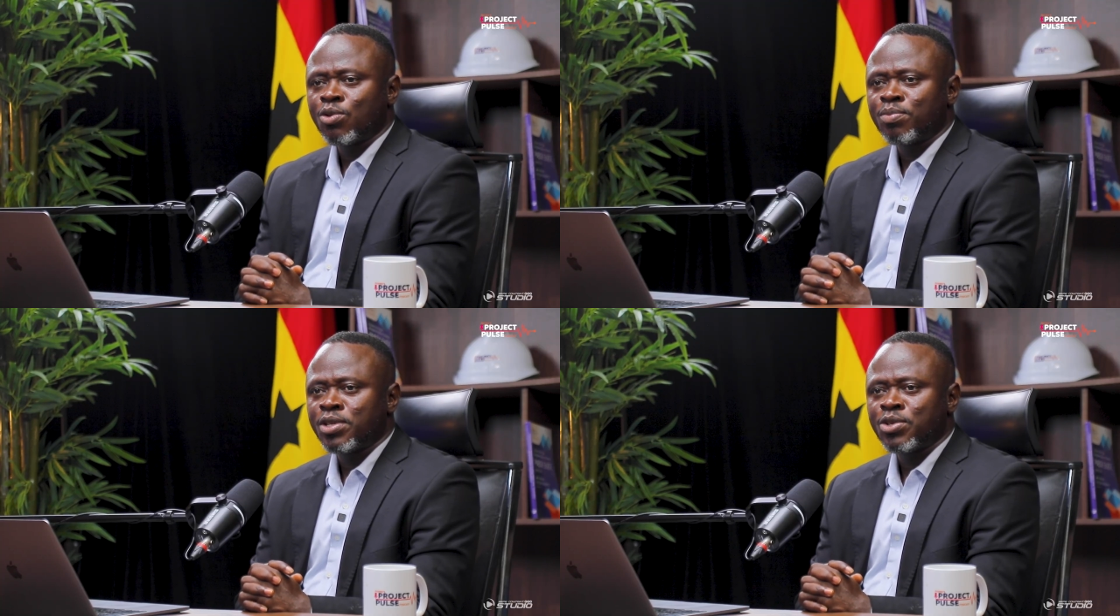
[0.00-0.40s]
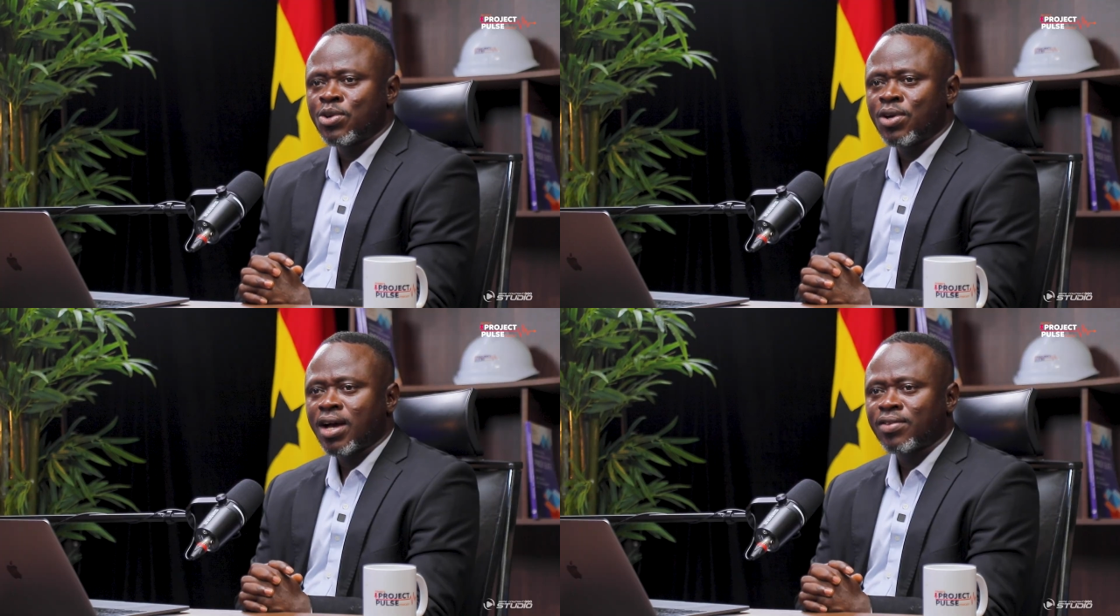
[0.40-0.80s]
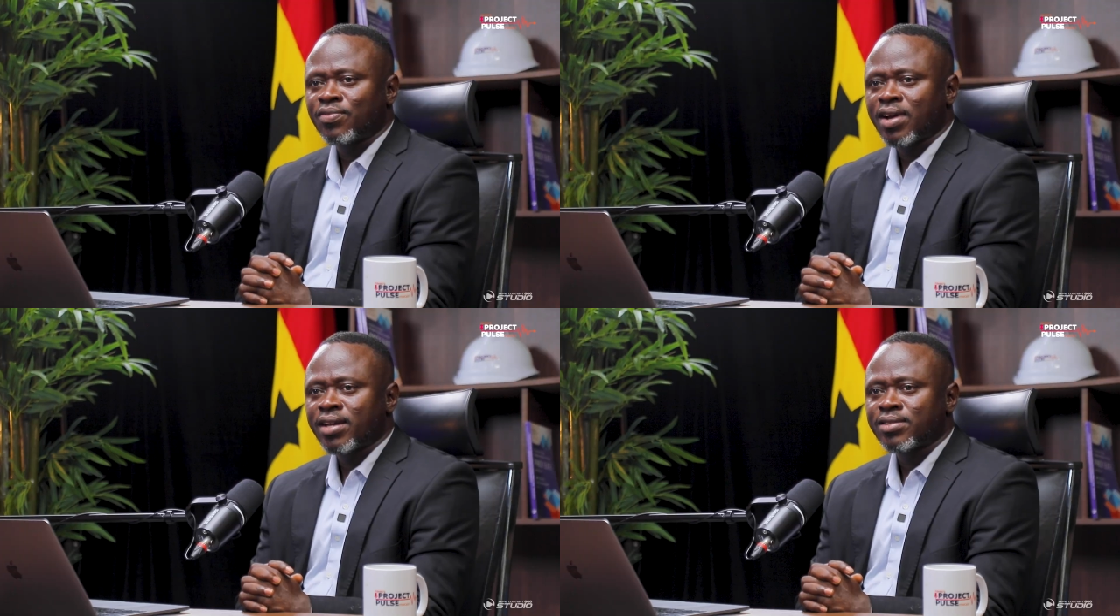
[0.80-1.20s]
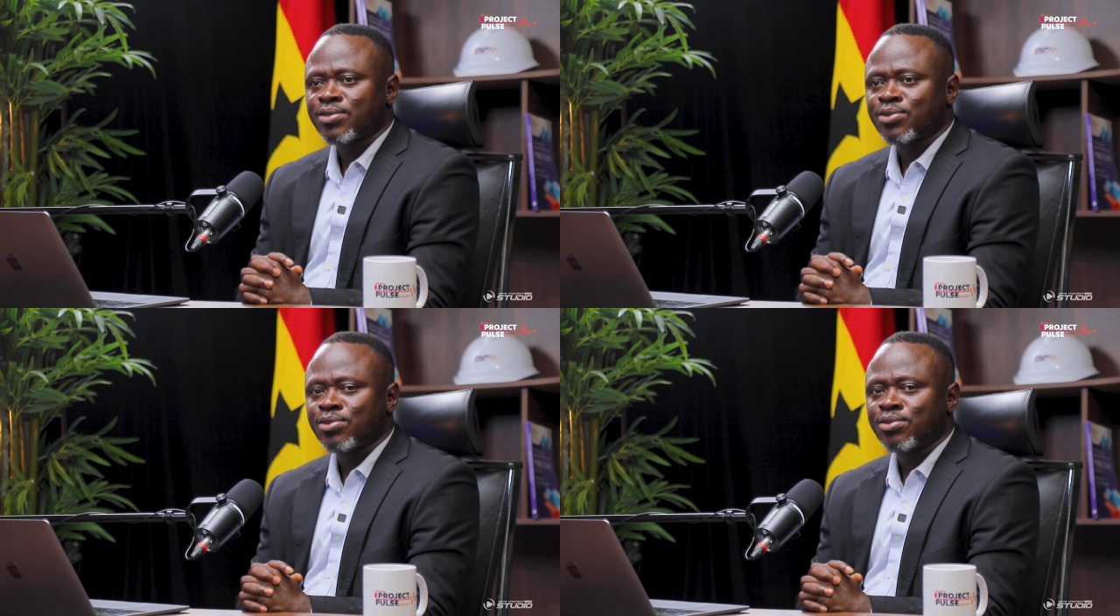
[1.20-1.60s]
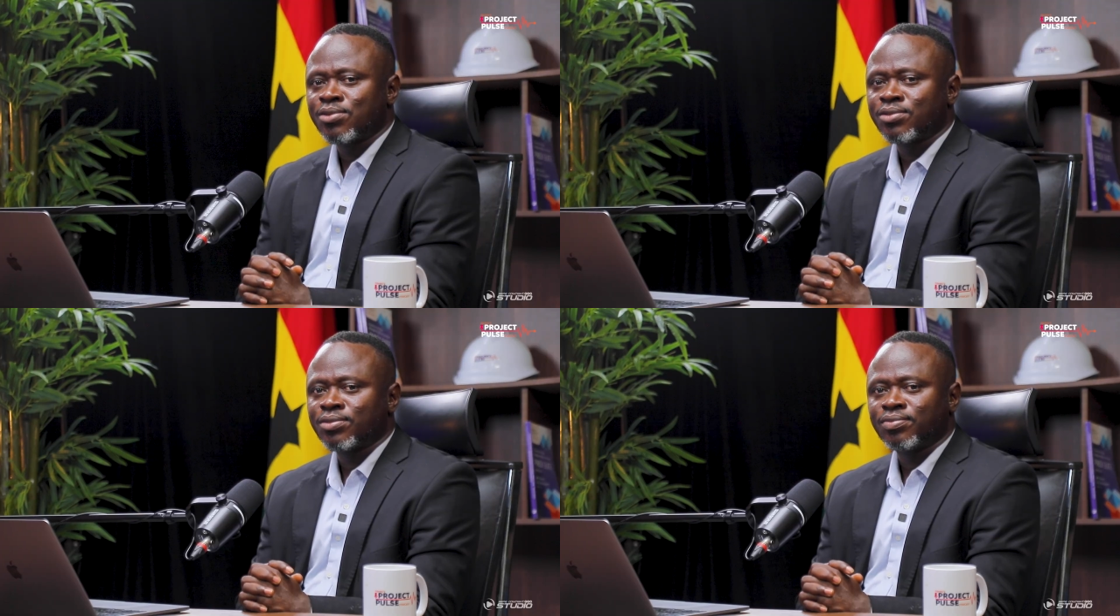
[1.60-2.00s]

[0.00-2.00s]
would be your advice to